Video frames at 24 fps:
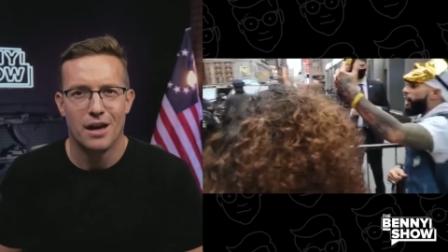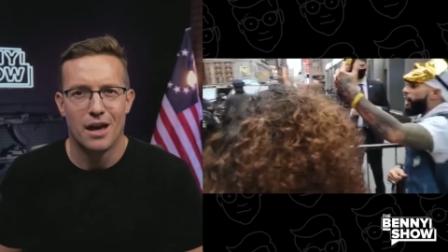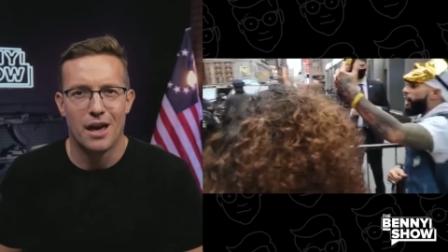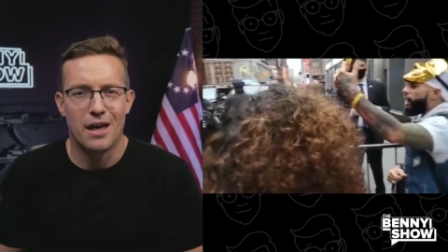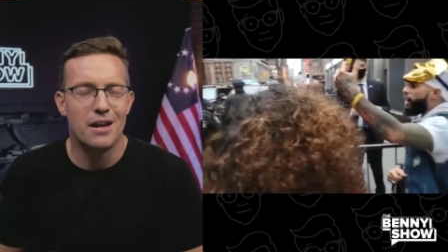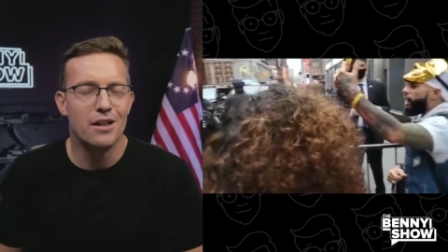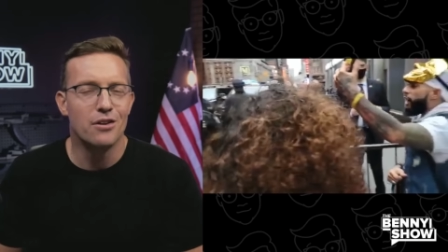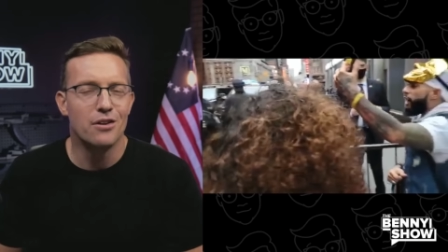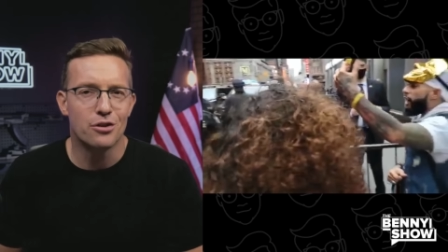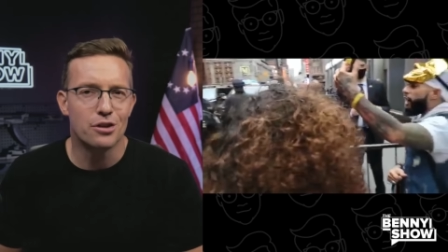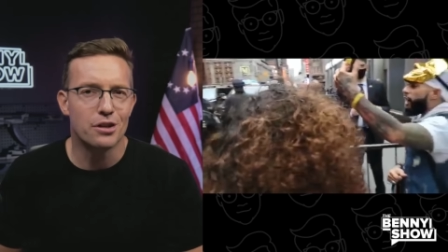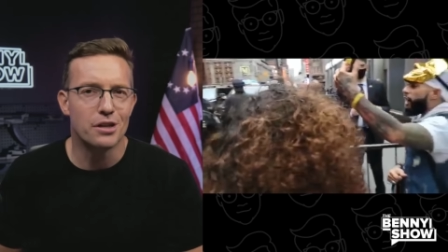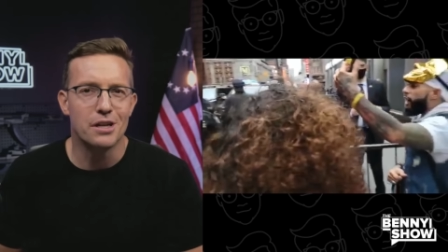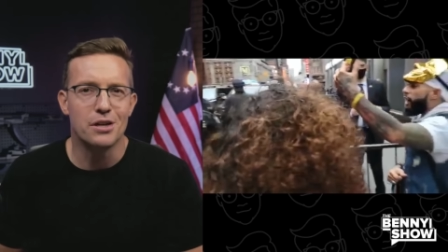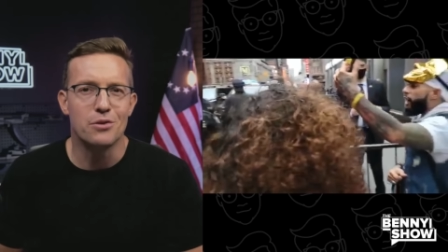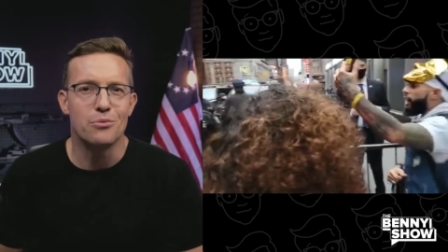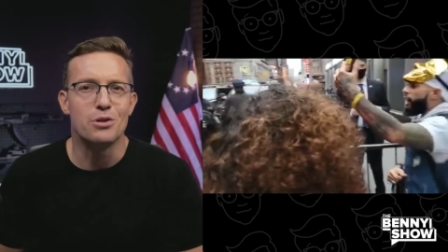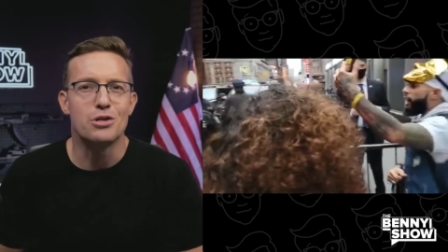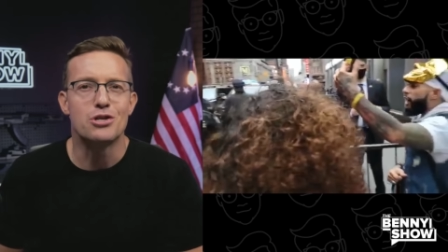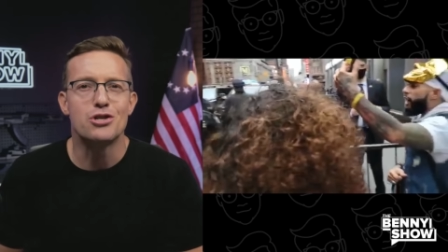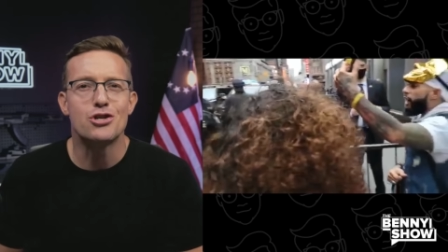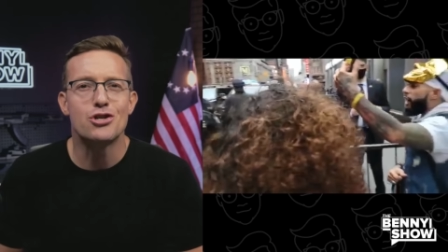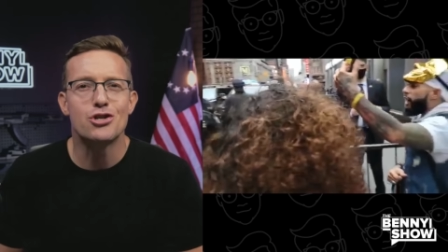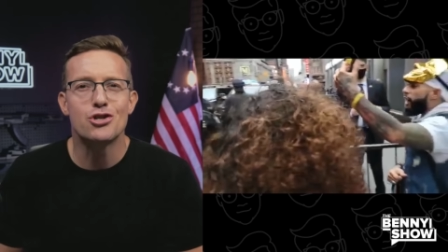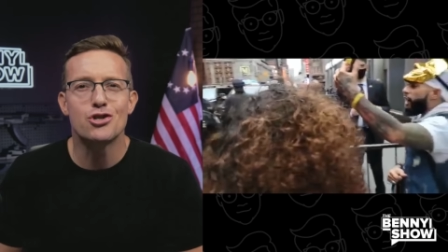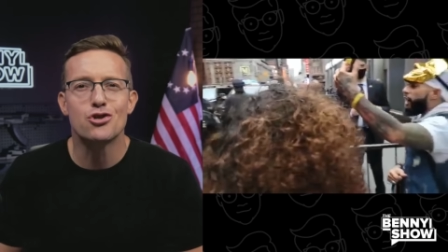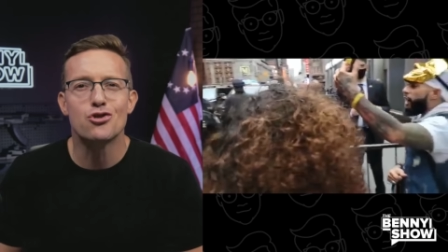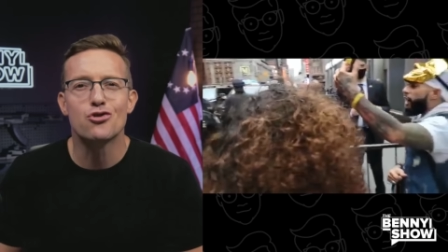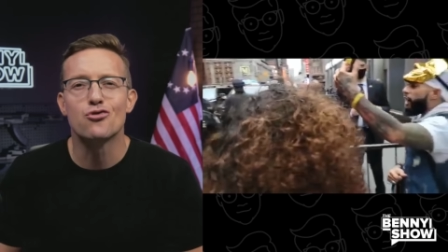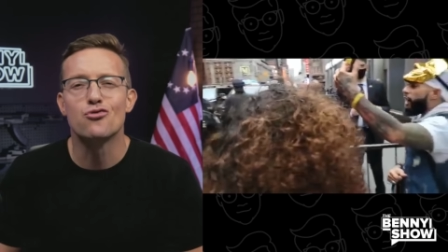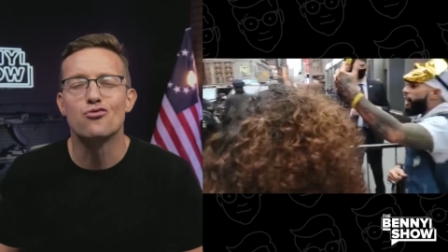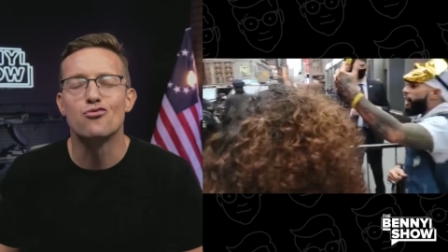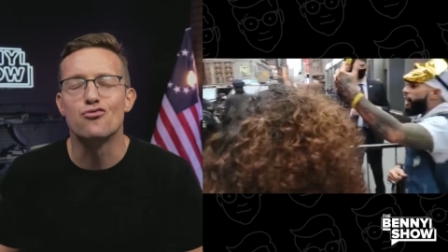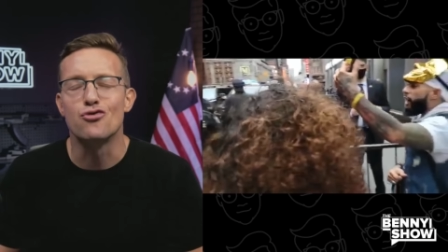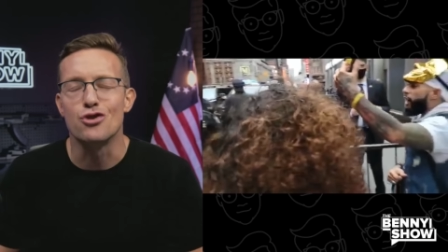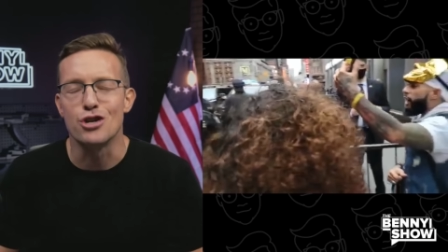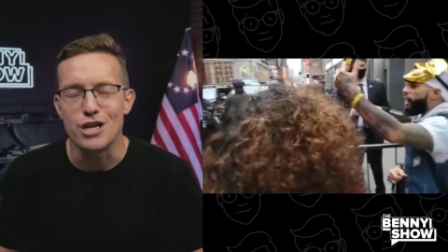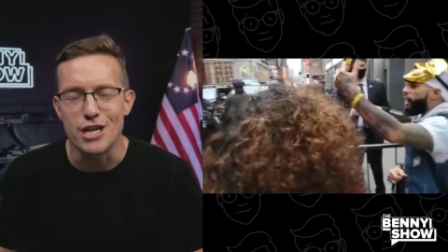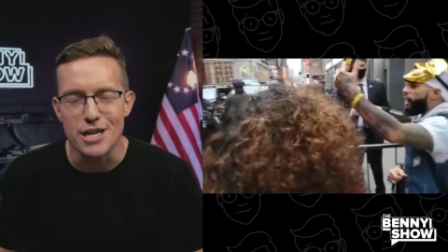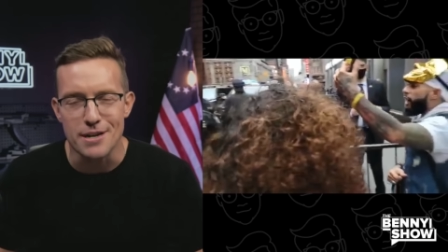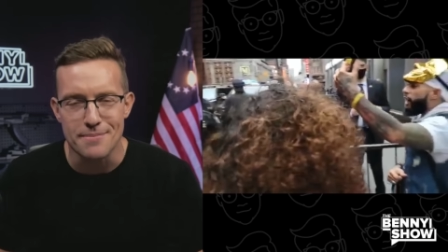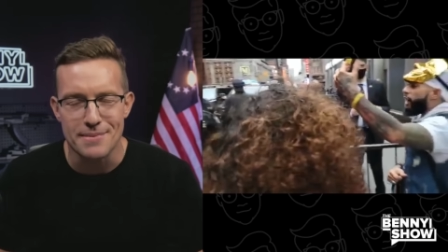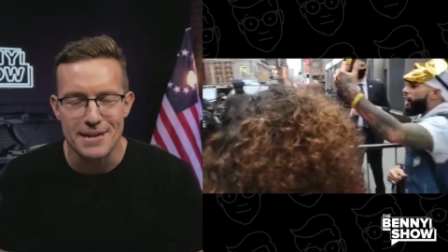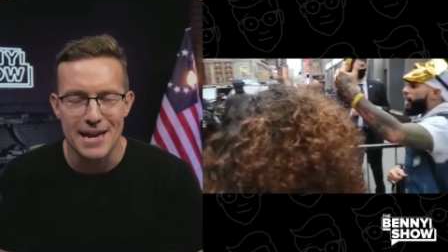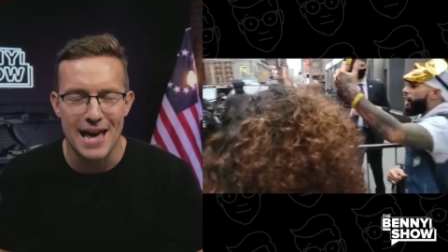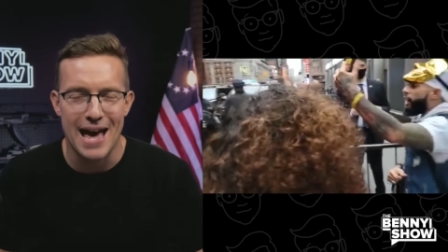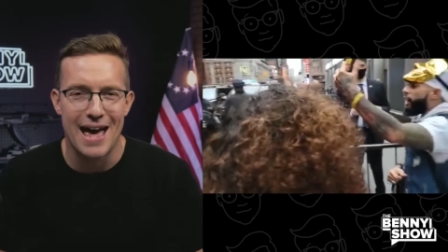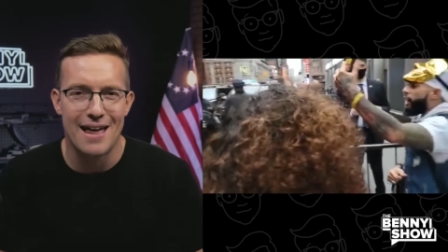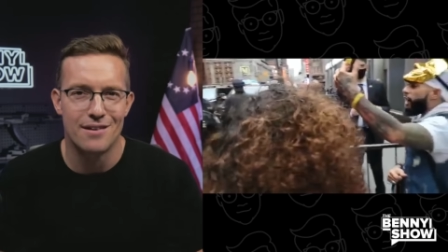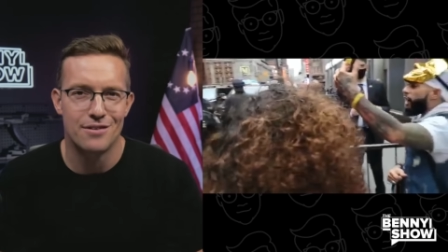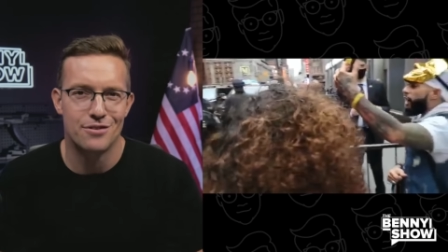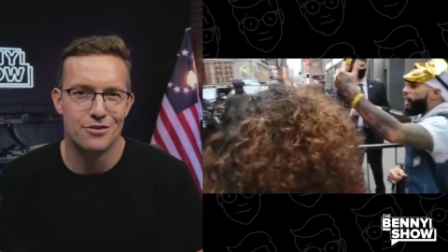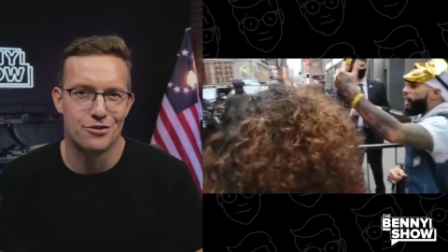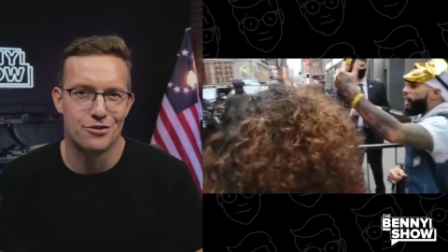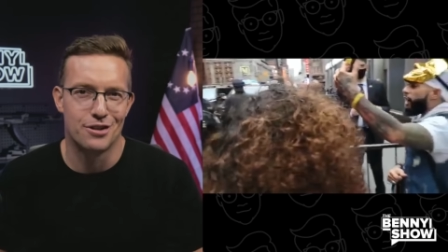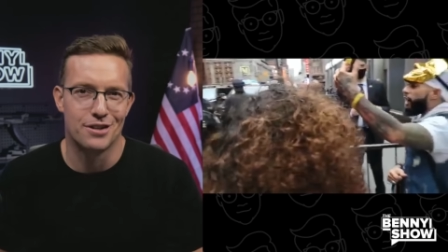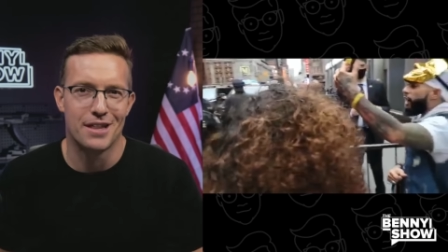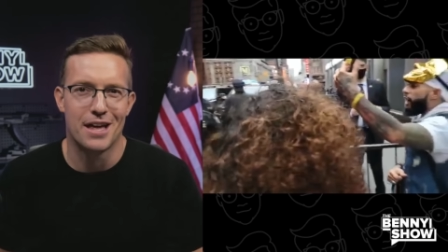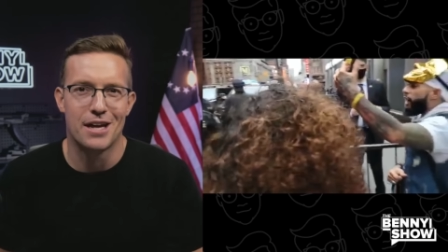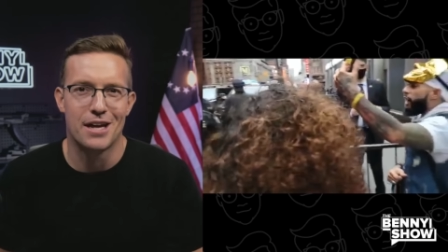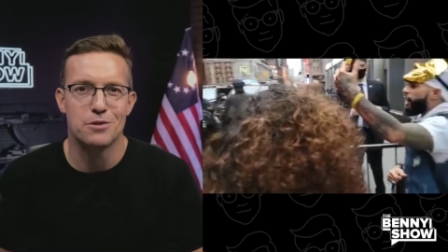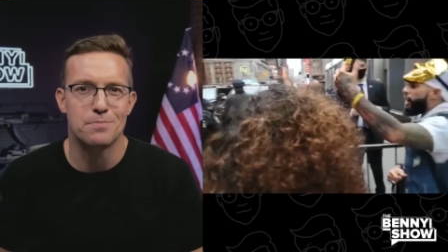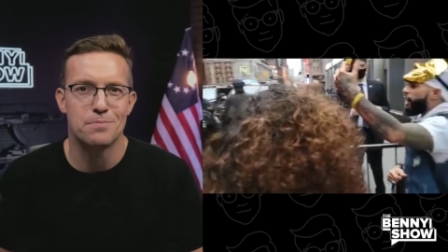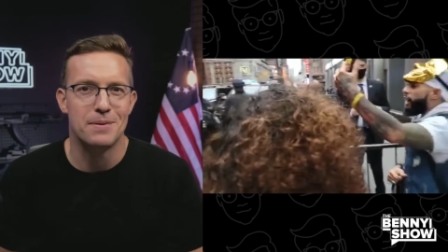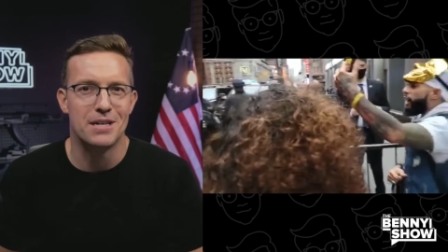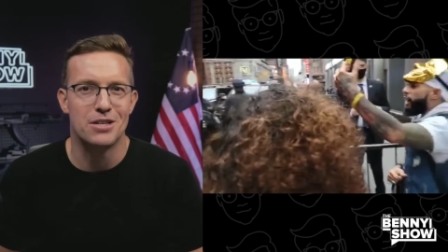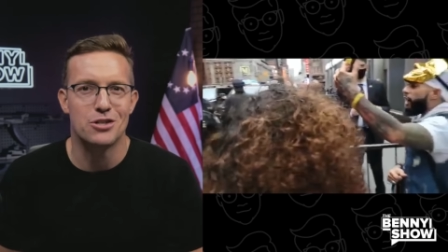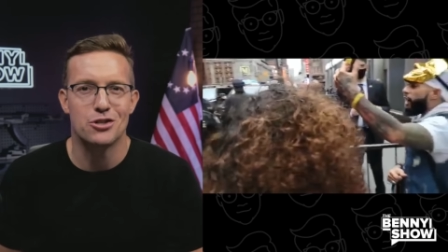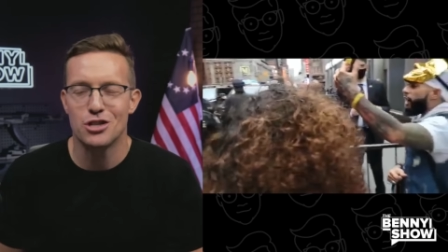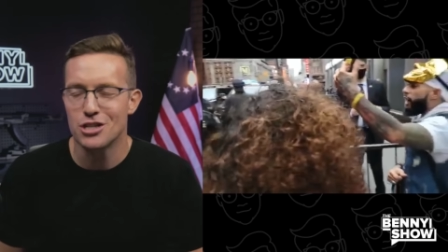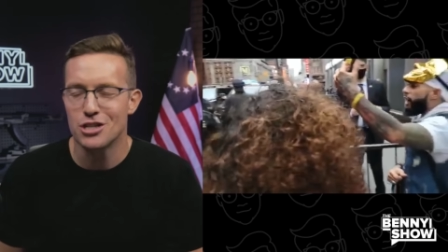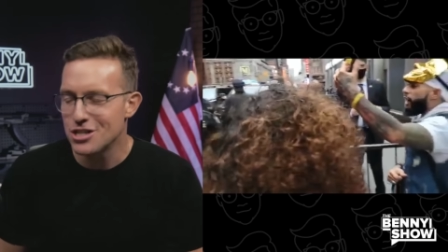And Hillary Clinton was screamed at during that speech.